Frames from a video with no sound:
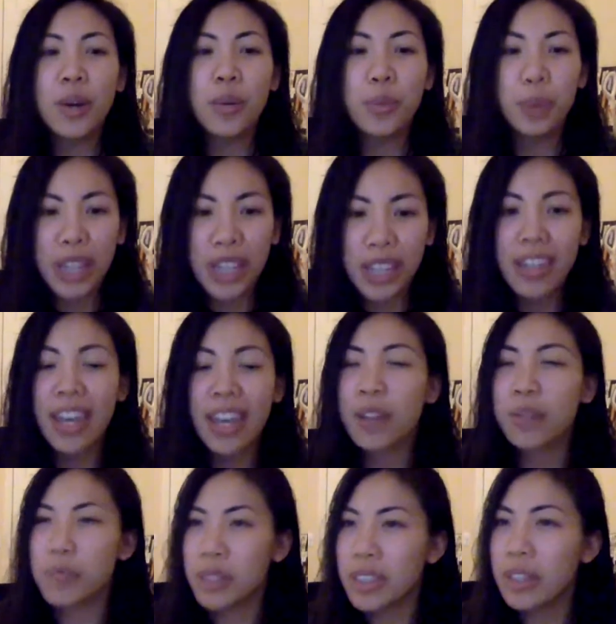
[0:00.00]
We
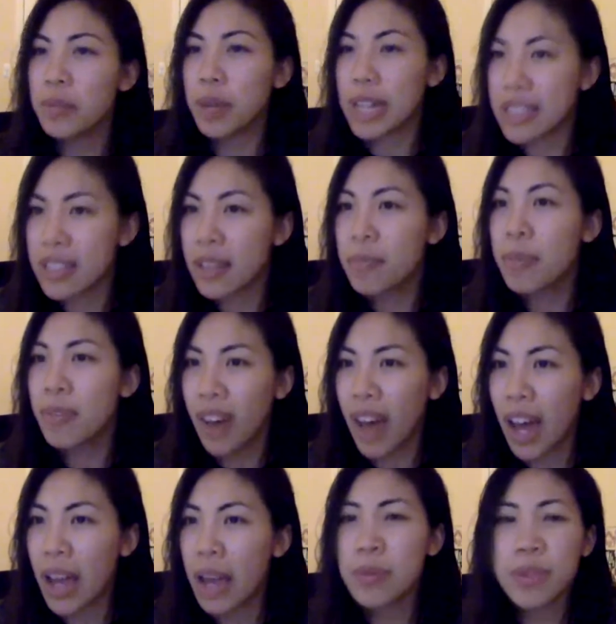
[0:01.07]
can really raise up the
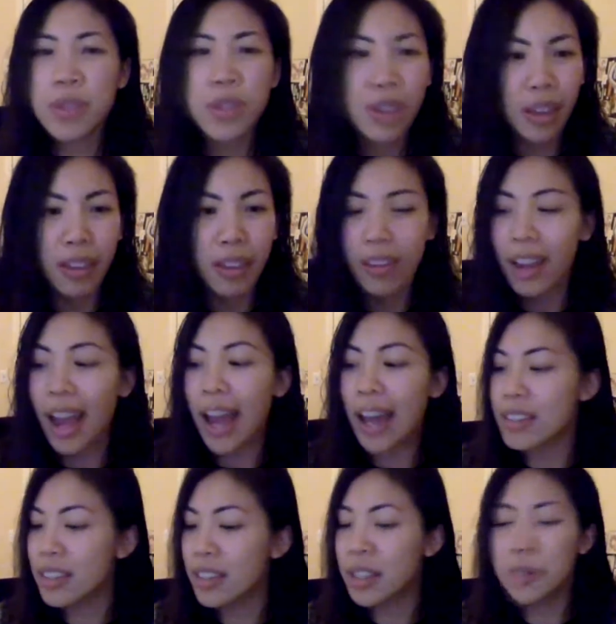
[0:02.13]
vibes together
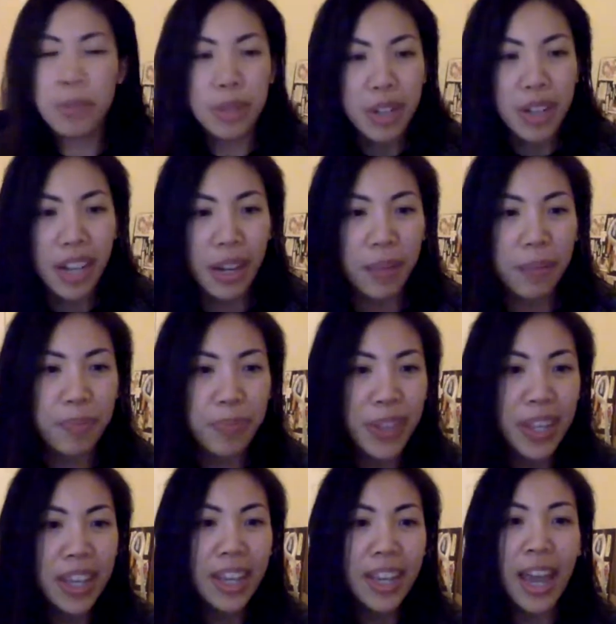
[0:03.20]
as a community.
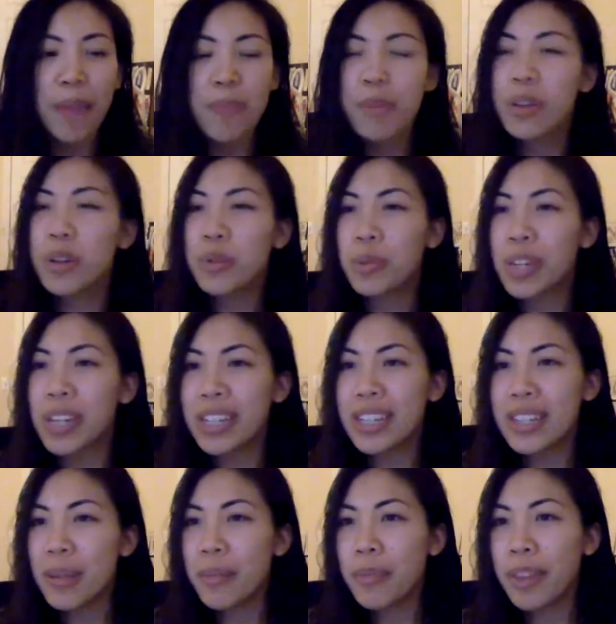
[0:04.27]
Okay, I'm going to read
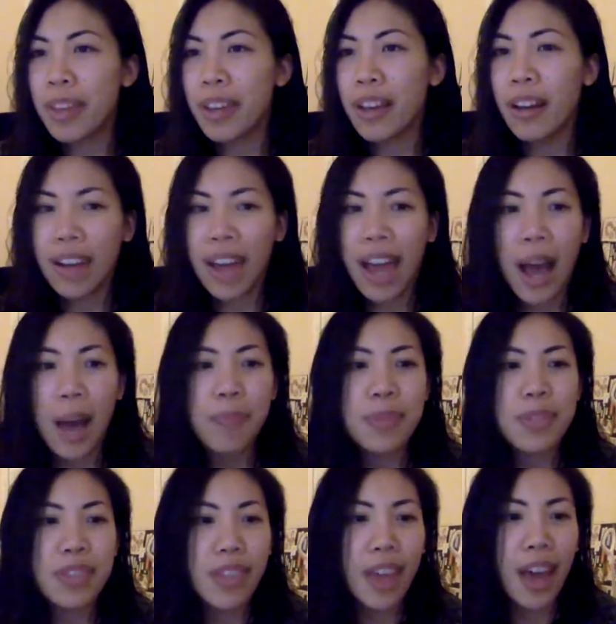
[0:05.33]
something on
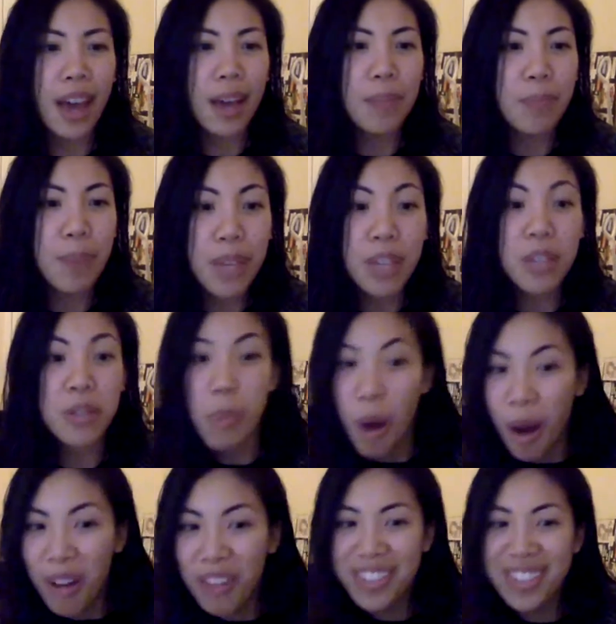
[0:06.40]
Haps that Biggie
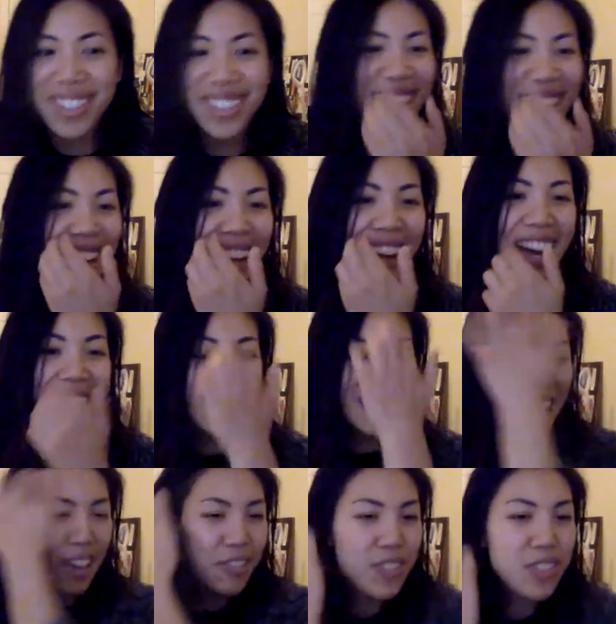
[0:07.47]
Smalls
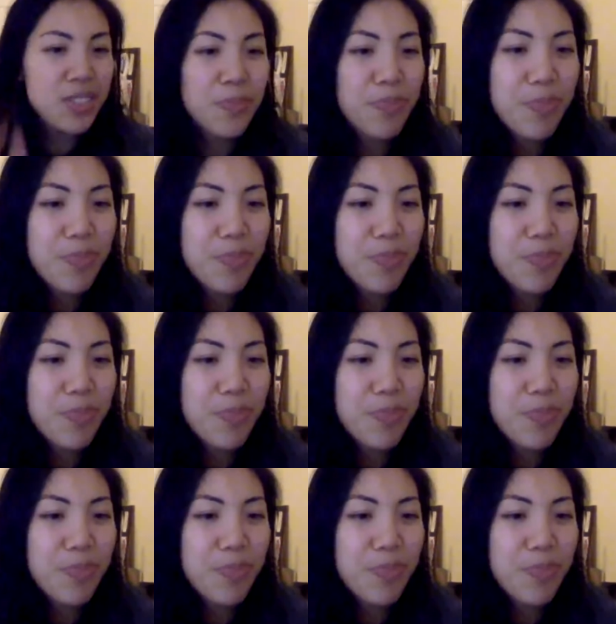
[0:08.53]
left.